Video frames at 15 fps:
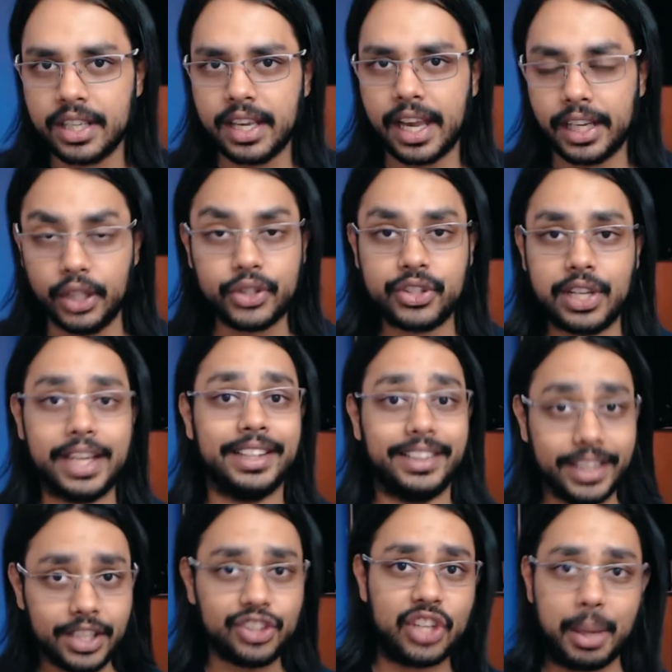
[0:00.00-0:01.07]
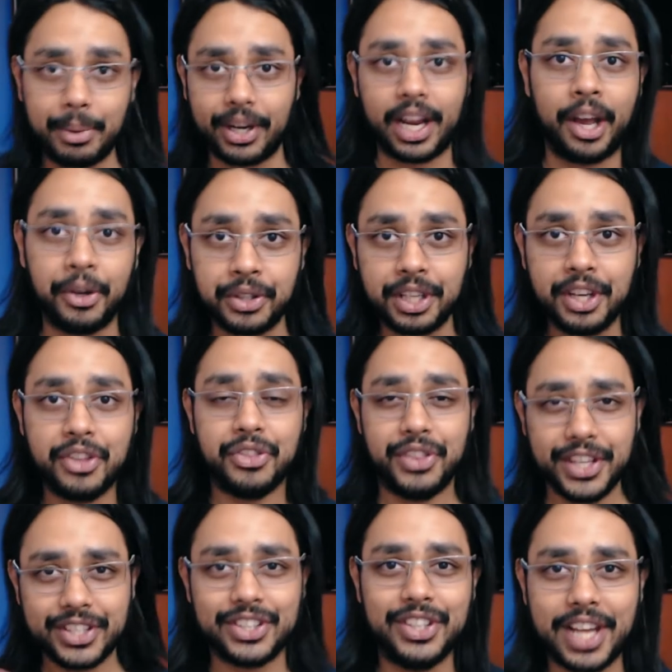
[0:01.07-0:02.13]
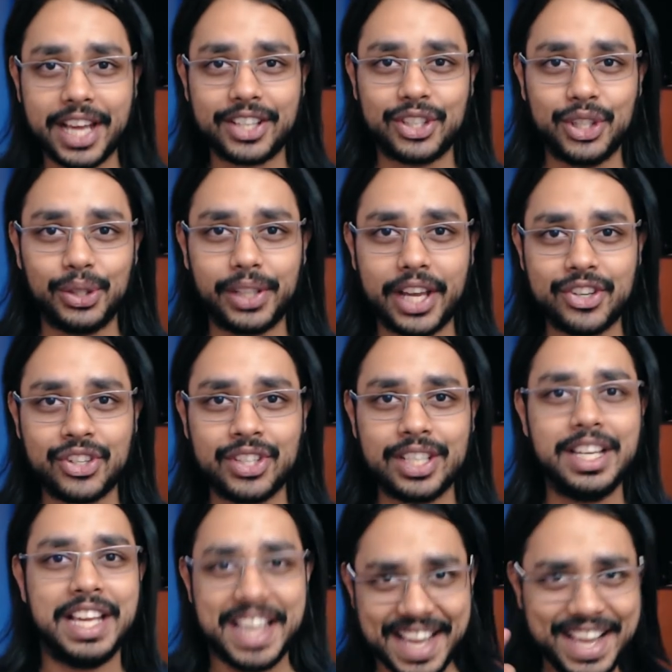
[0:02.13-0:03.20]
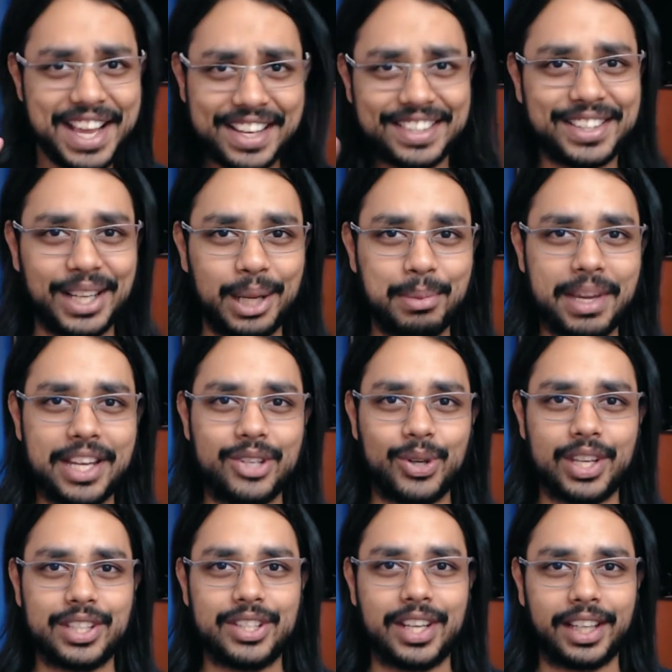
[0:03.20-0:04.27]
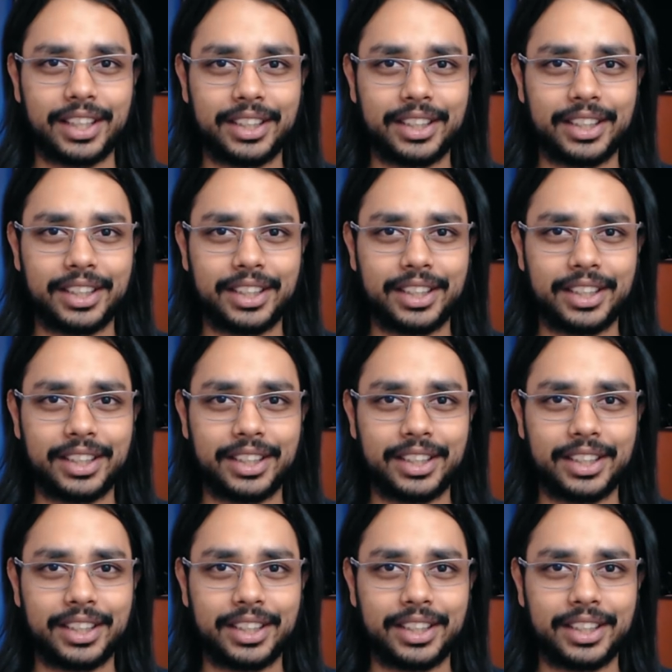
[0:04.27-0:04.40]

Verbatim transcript: and looks like this time around, this next new legend is gonna be interesting.